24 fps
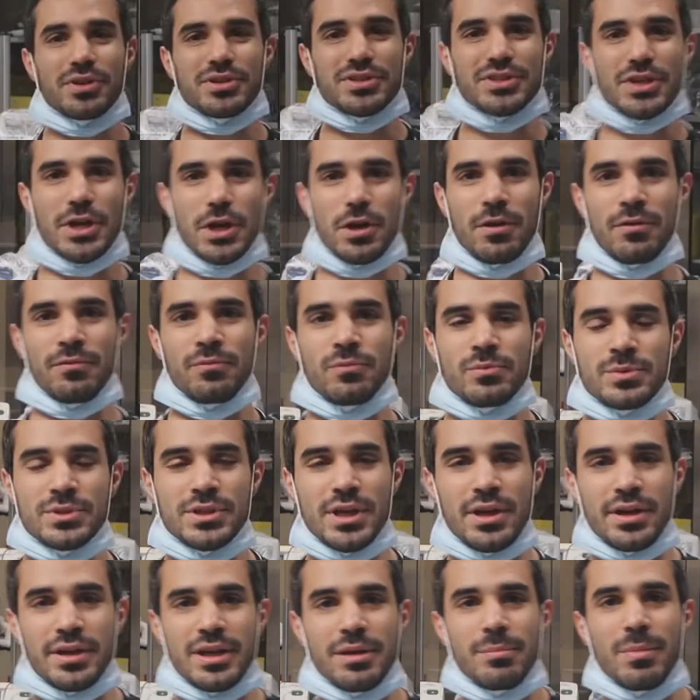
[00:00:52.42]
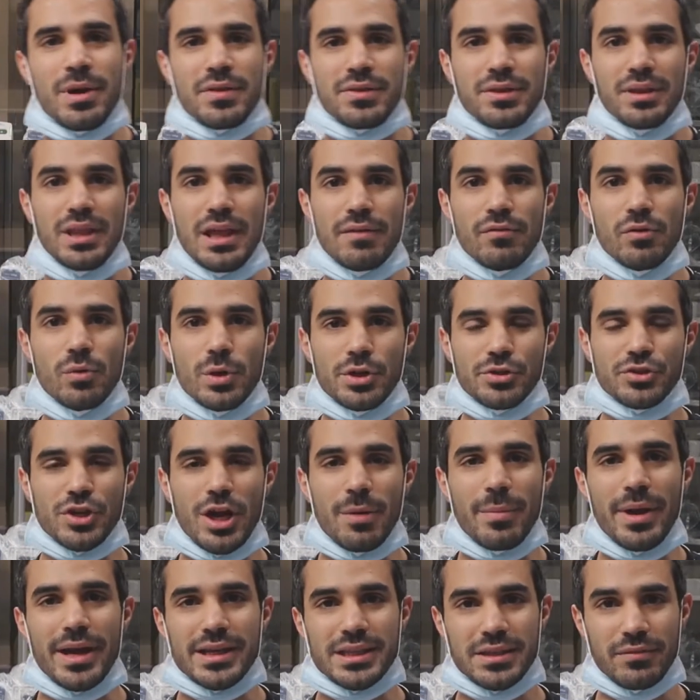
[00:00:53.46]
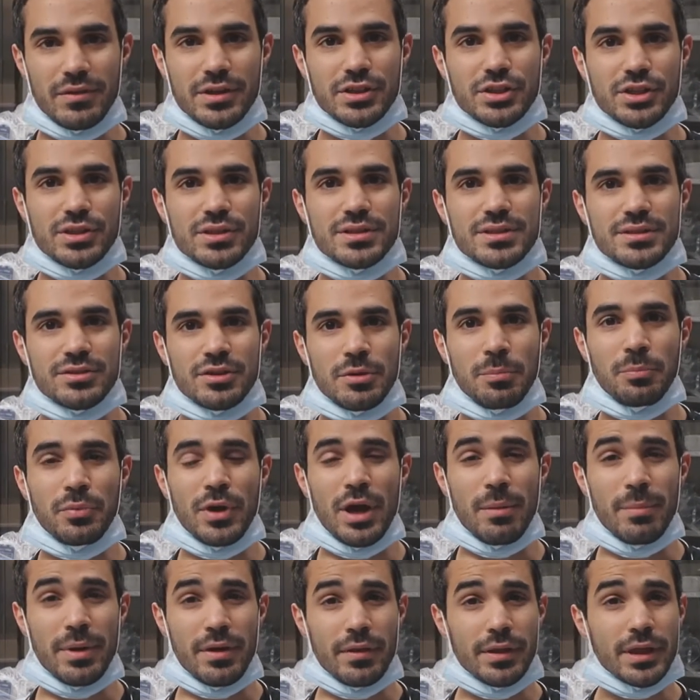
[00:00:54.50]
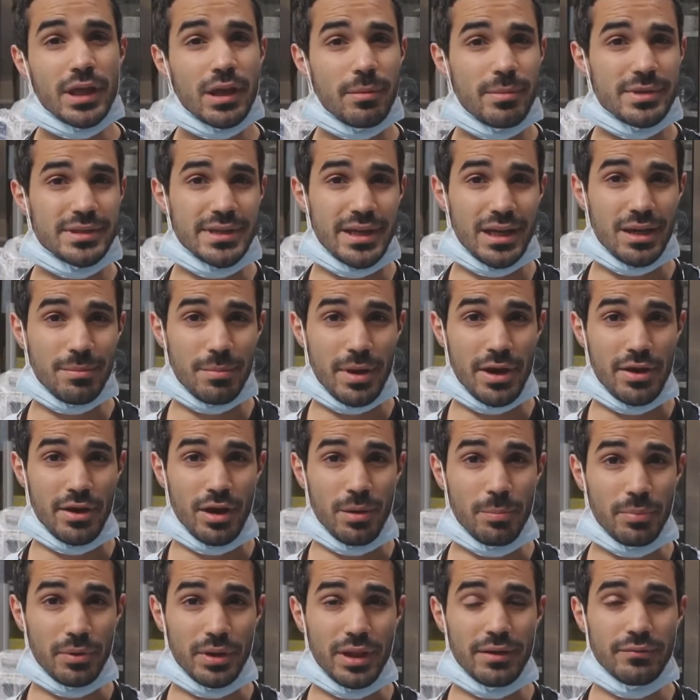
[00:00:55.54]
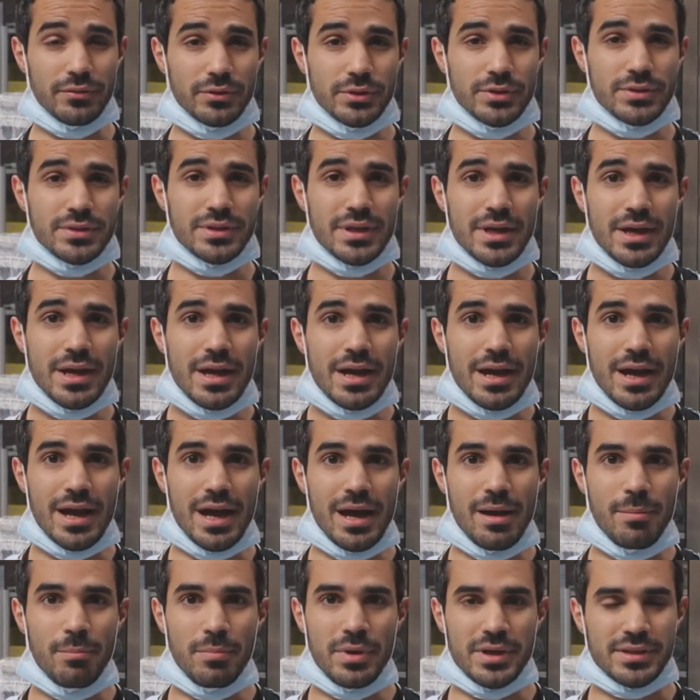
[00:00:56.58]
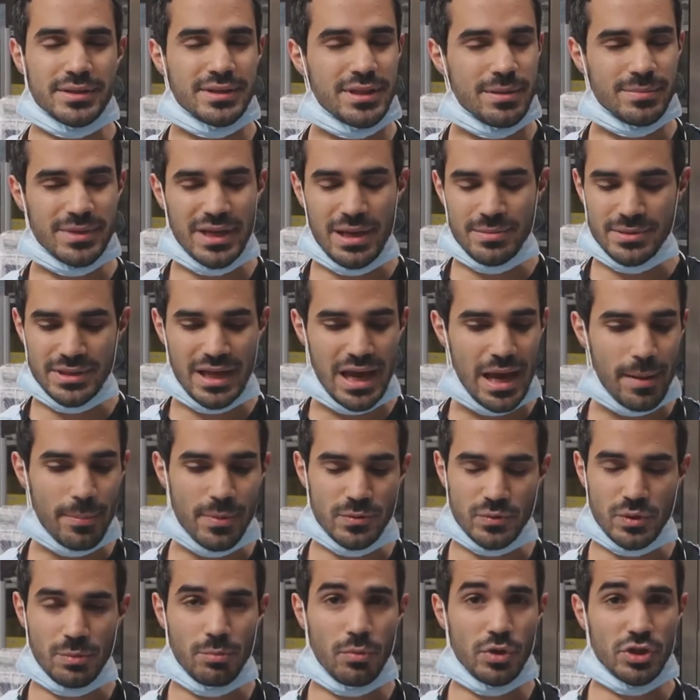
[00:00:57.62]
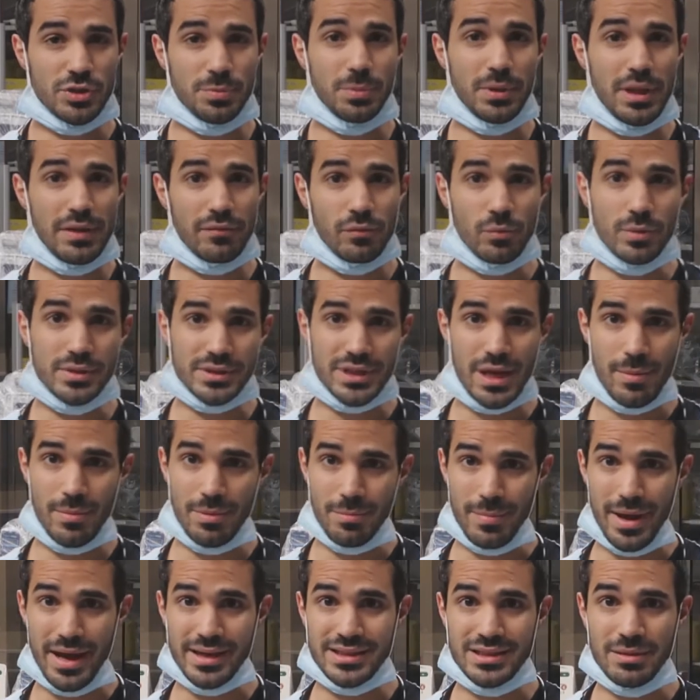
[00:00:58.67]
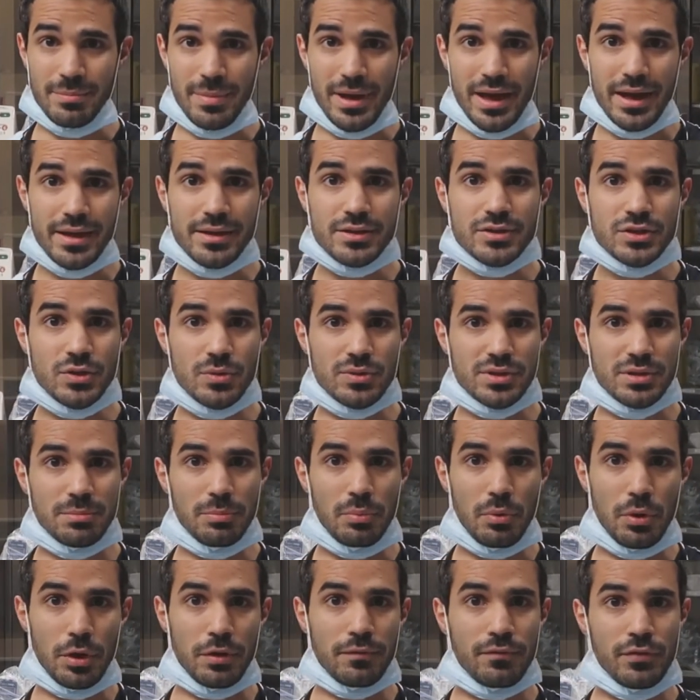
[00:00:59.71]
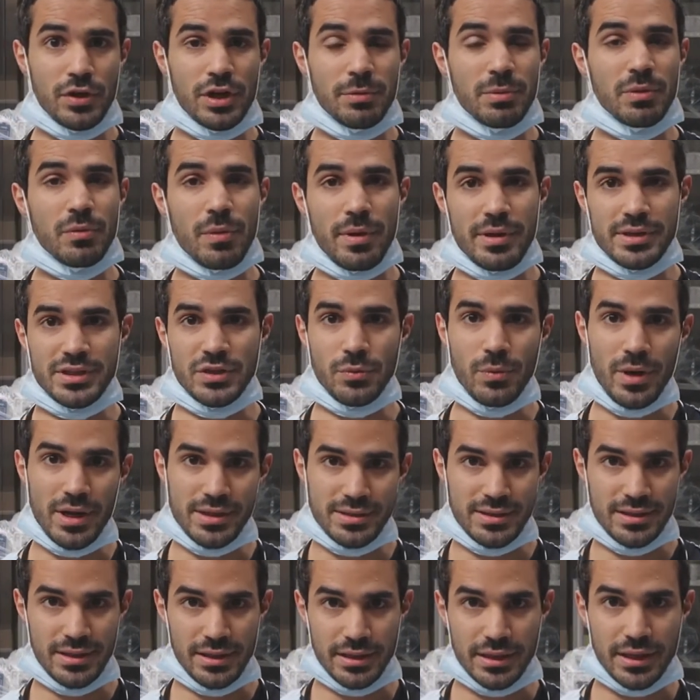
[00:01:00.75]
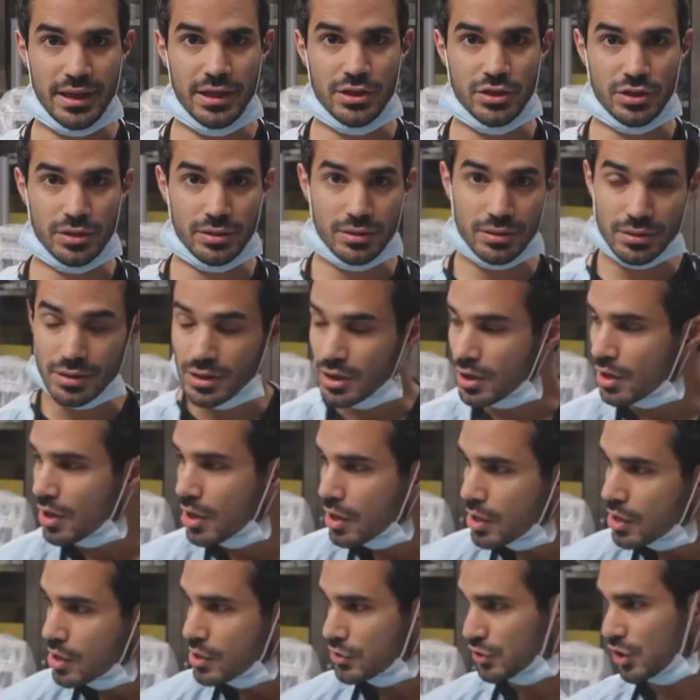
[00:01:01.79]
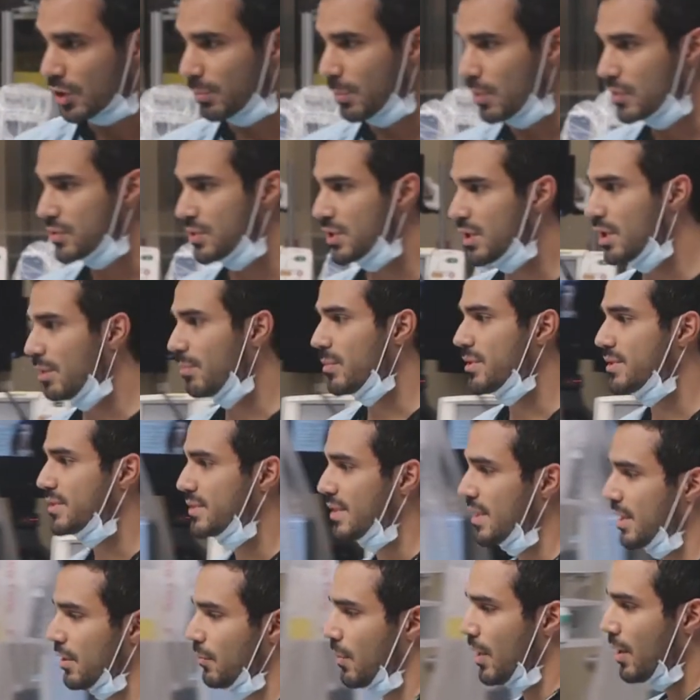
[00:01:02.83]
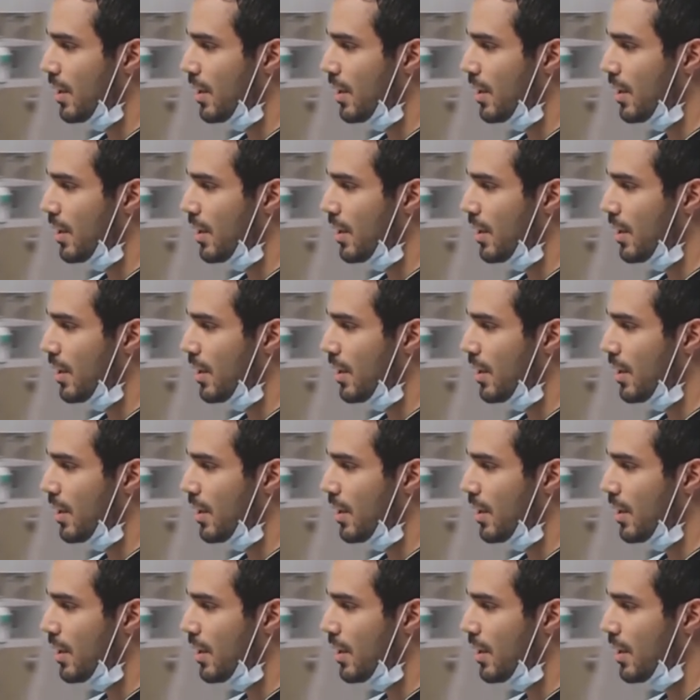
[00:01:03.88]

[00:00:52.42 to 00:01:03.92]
going to start off talking about the level 1 trauma activations. They're primarily going to be taken by our upper levels, but sometimes it happens where multiple level 1s coming back to back, so it's important for you to be ready to rise to the occasion. So you're mostly going to be standing